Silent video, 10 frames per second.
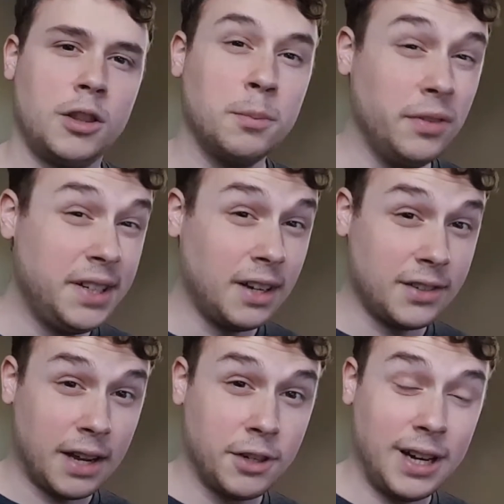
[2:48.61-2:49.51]
The movie
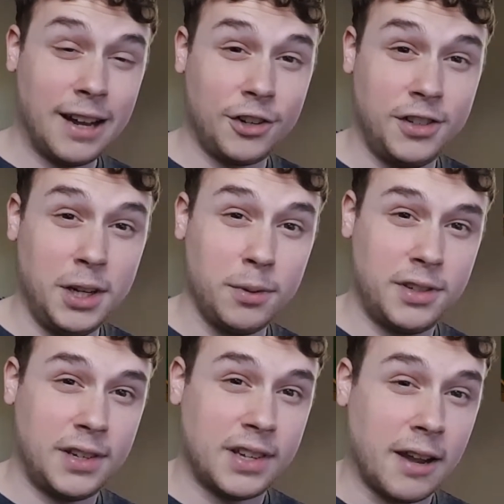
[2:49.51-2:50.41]
does have good action
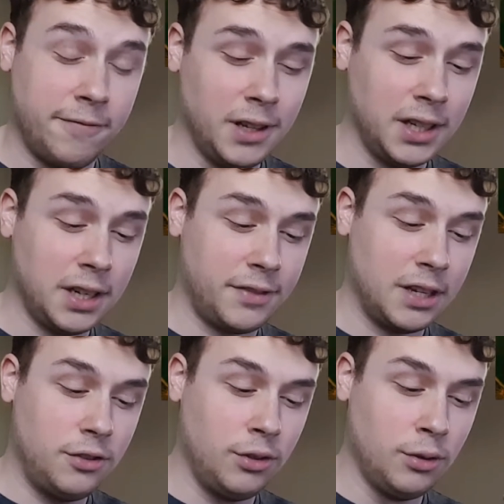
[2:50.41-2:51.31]
sequences, and I feel like if
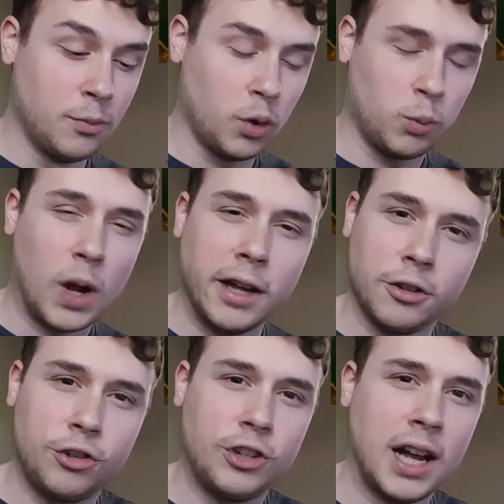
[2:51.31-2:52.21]
they do more
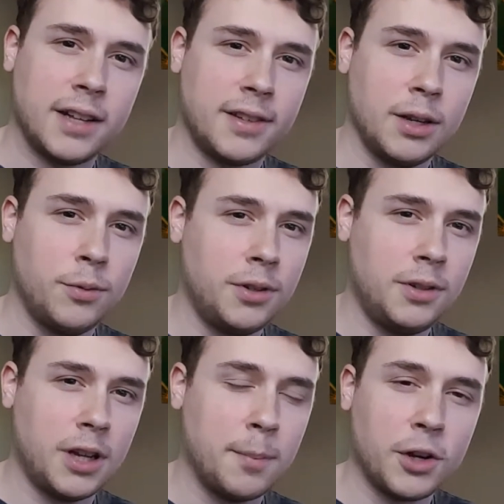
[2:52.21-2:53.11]
wider shots, it
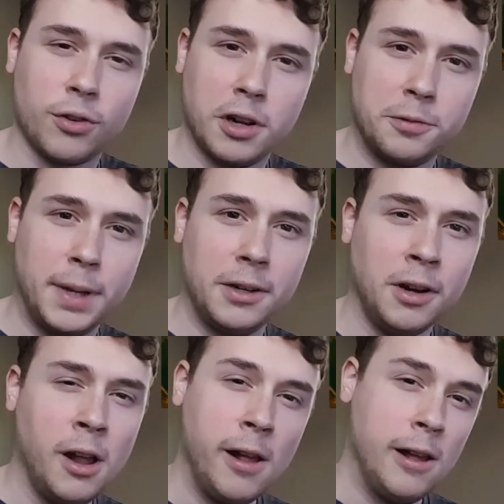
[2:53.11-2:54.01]
would come across better